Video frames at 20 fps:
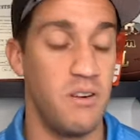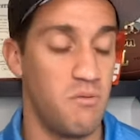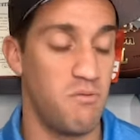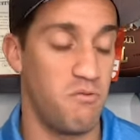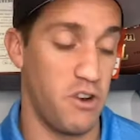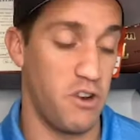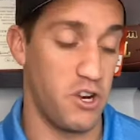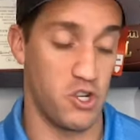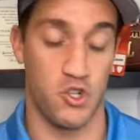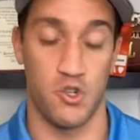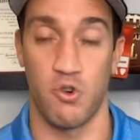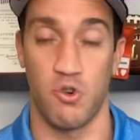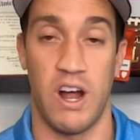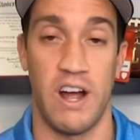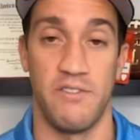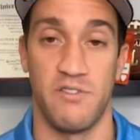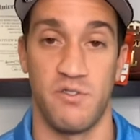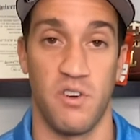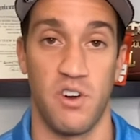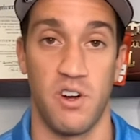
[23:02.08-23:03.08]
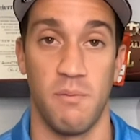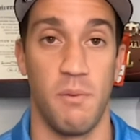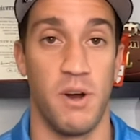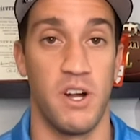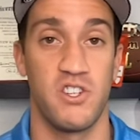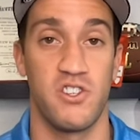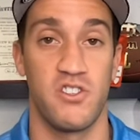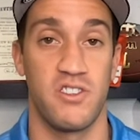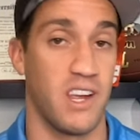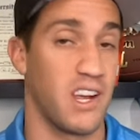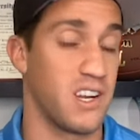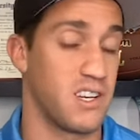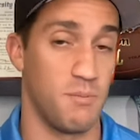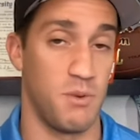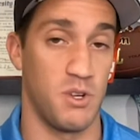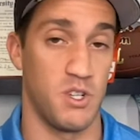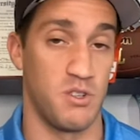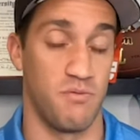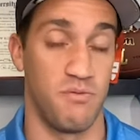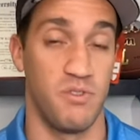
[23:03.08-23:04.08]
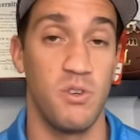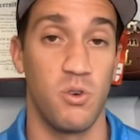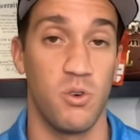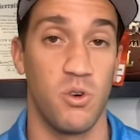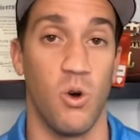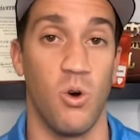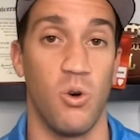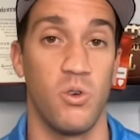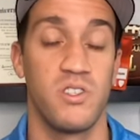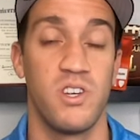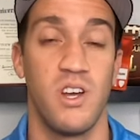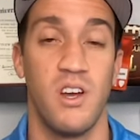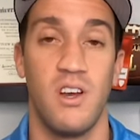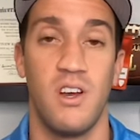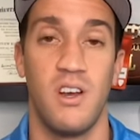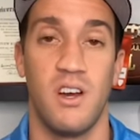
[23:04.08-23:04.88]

didn't finish drives very much. They kicked a bunch of field goals.